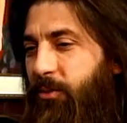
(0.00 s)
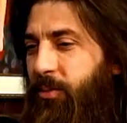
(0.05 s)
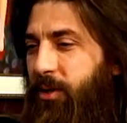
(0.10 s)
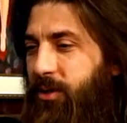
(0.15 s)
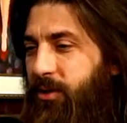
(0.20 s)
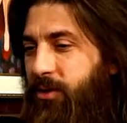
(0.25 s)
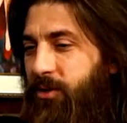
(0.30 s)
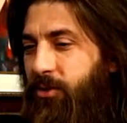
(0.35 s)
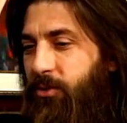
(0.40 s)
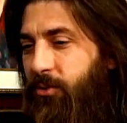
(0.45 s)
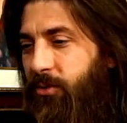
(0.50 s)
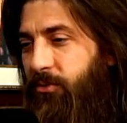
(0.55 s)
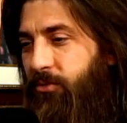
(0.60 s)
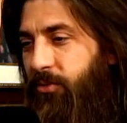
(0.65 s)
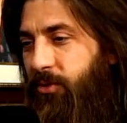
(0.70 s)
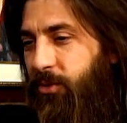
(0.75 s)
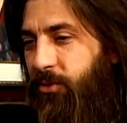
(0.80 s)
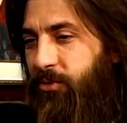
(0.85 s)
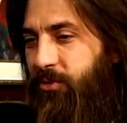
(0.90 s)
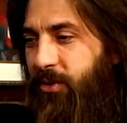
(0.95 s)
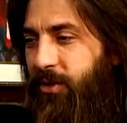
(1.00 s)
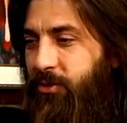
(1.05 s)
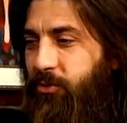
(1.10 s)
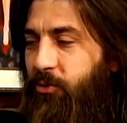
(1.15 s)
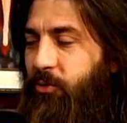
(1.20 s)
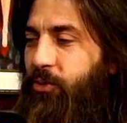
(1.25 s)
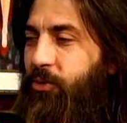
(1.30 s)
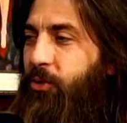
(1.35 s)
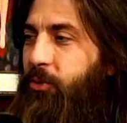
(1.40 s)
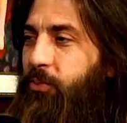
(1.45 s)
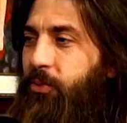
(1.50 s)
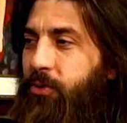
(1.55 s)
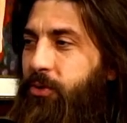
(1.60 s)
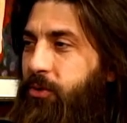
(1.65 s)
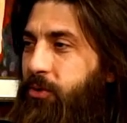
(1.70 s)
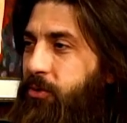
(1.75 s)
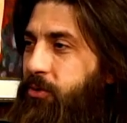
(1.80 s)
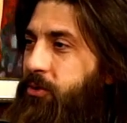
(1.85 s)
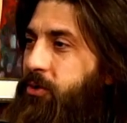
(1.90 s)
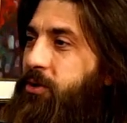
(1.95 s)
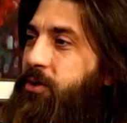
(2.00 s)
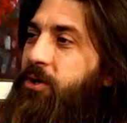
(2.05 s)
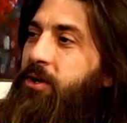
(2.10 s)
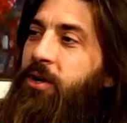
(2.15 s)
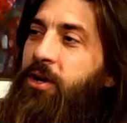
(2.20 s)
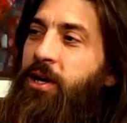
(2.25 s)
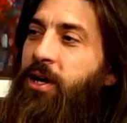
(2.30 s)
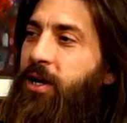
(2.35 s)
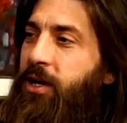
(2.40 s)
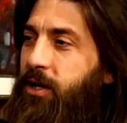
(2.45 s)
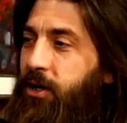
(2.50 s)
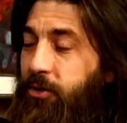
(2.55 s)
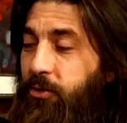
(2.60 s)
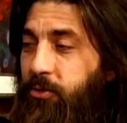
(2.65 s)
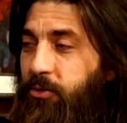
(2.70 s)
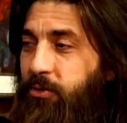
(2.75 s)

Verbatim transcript: about the UFOs that's really peculiar, and I